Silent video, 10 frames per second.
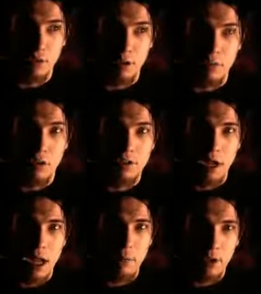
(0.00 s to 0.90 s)
one more
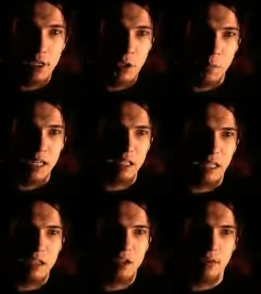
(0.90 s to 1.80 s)
time, we expect
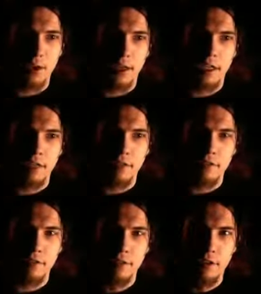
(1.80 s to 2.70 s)
less of our
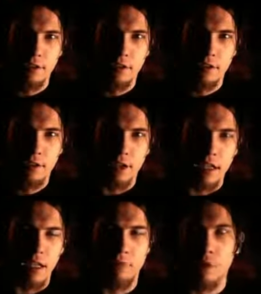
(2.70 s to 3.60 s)
kids.
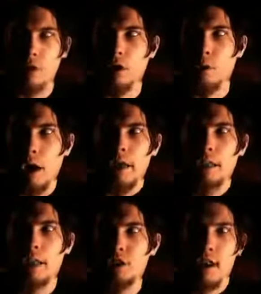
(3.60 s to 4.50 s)
And then we wonder why
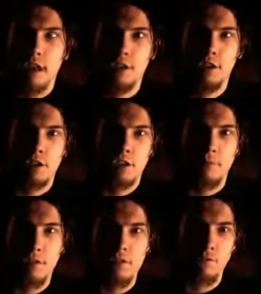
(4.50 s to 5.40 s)
the education
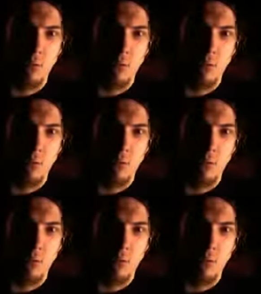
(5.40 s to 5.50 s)
system doesn't